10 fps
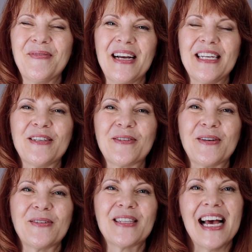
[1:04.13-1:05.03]
my
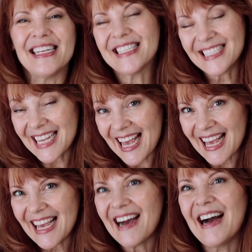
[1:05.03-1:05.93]
intros. And
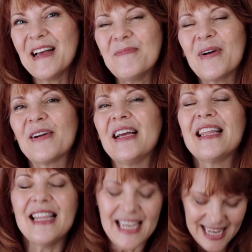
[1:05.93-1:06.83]
today I am
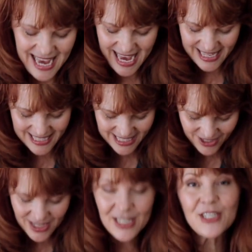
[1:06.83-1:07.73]
wearing the
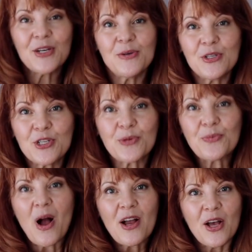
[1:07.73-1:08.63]
Deer and Doe
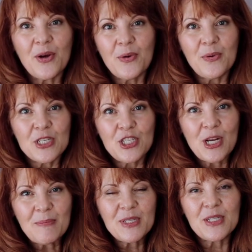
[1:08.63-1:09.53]
Scirocco
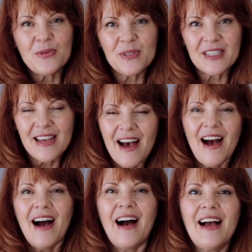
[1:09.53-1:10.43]
jumpsuit.
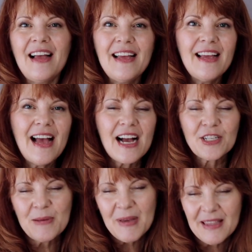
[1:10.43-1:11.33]
I
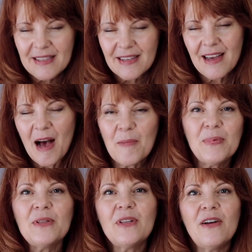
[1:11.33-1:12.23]
actually made this a
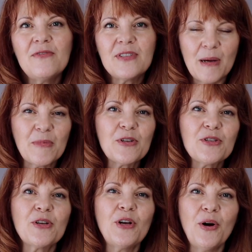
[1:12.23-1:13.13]
couple of summers
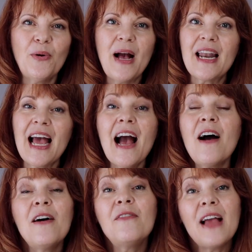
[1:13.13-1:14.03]
ago, and I
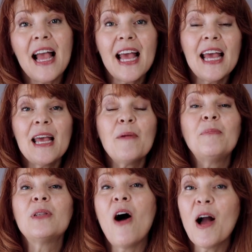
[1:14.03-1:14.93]
have a
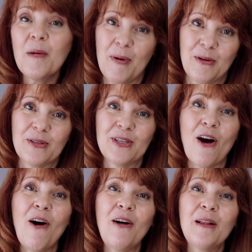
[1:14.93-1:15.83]
blog post
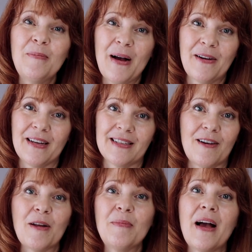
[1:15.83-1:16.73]
all about it
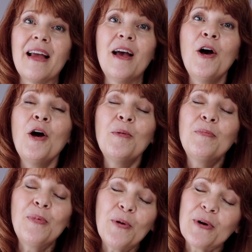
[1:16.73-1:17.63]
on my
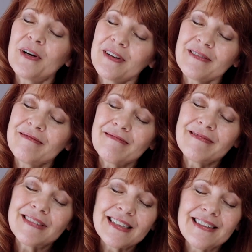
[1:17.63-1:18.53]
poor
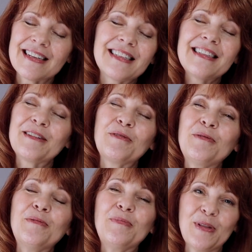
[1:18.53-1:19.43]
neglected
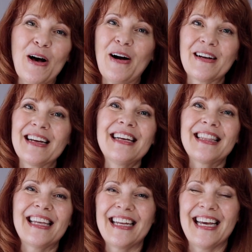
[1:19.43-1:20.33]
little blog that